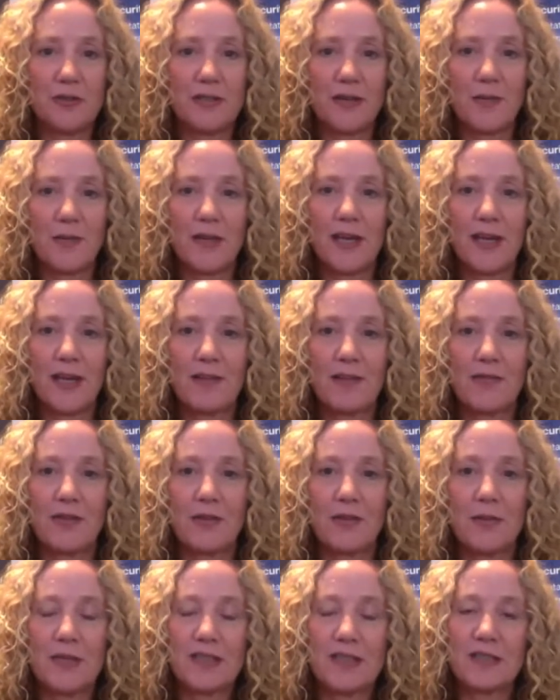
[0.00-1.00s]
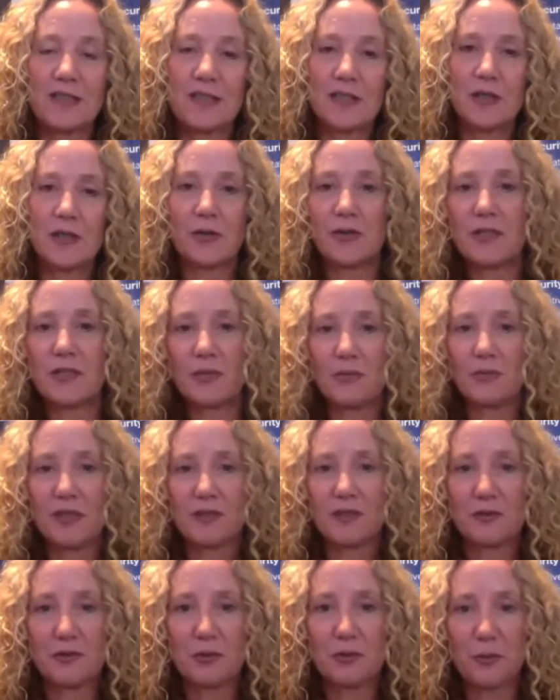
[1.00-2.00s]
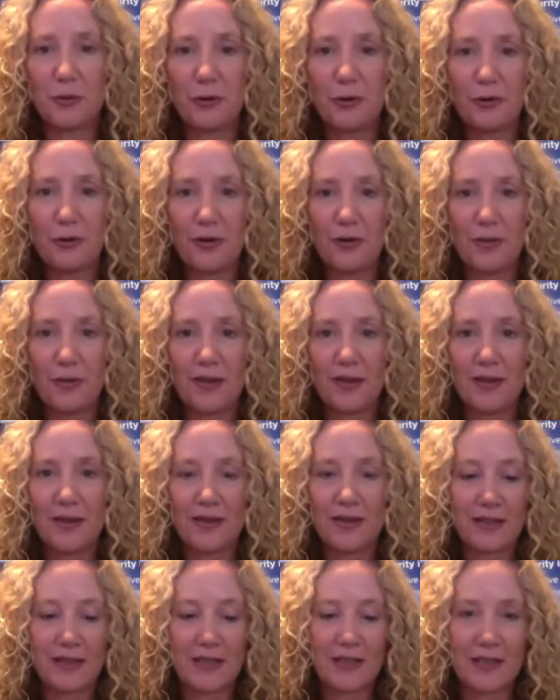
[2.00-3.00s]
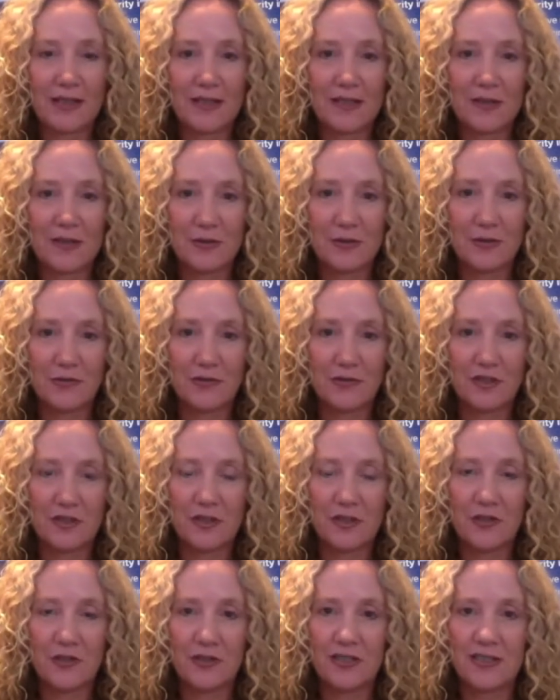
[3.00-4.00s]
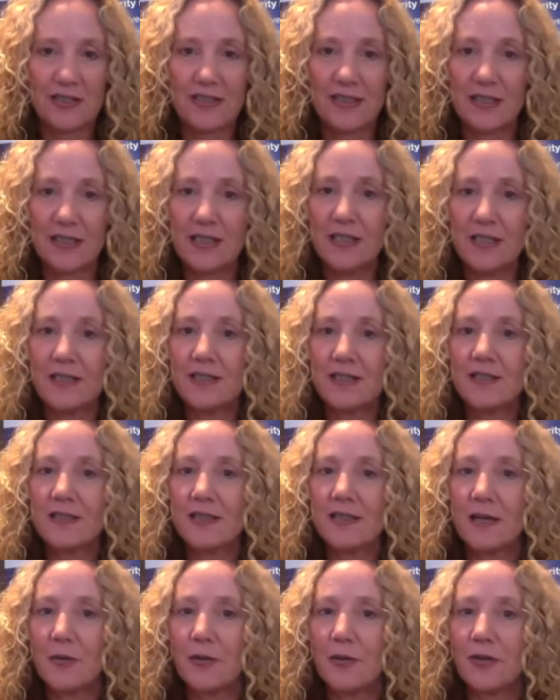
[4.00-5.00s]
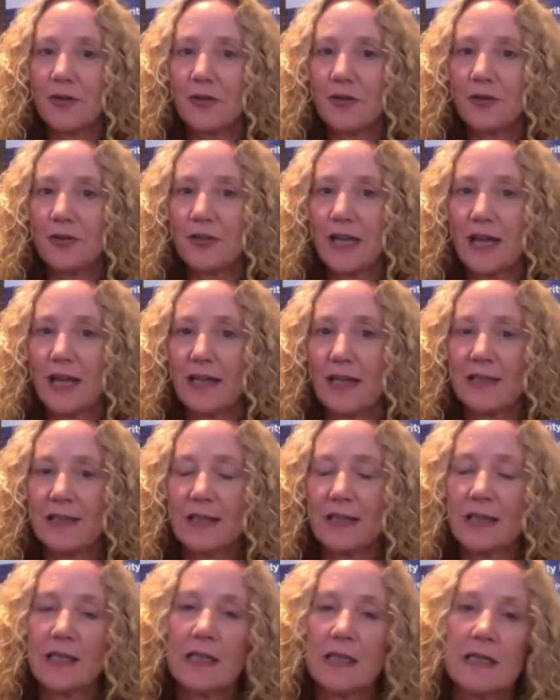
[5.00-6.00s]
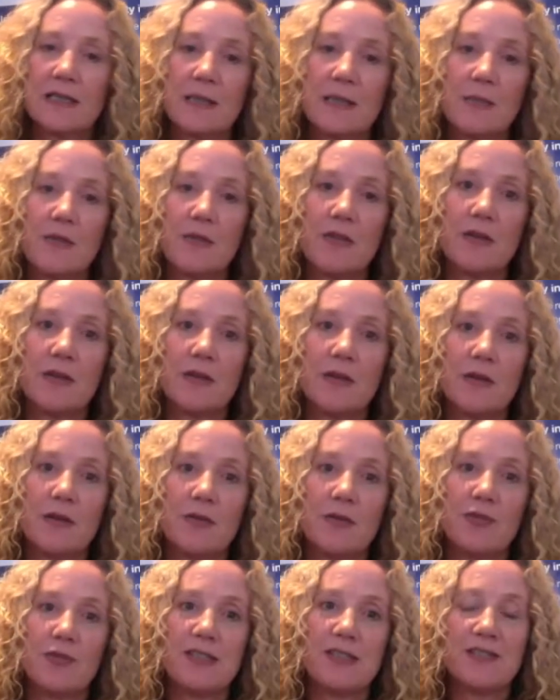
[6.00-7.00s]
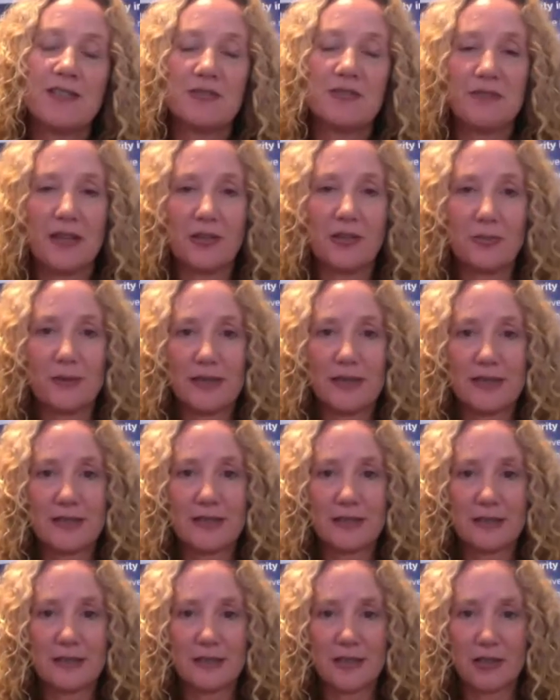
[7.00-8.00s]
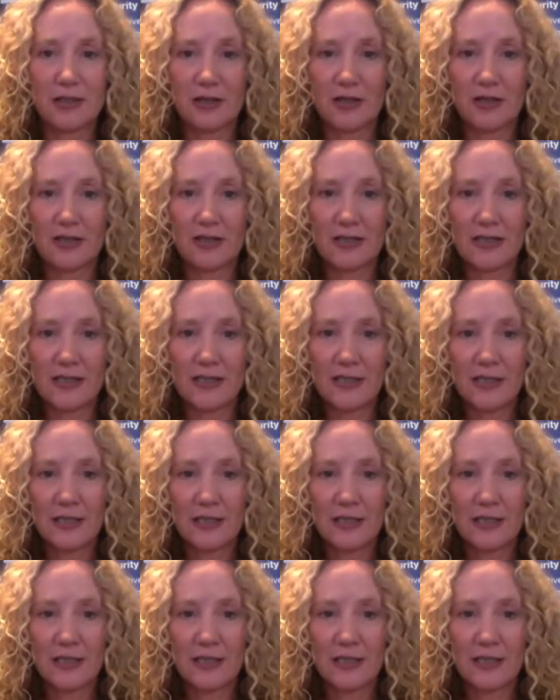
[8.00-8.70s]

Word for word: I'm the head of the Peace and Security Research Program at the Institute for Security Studies. And today we're going to look at some of the recent developments in the DRC.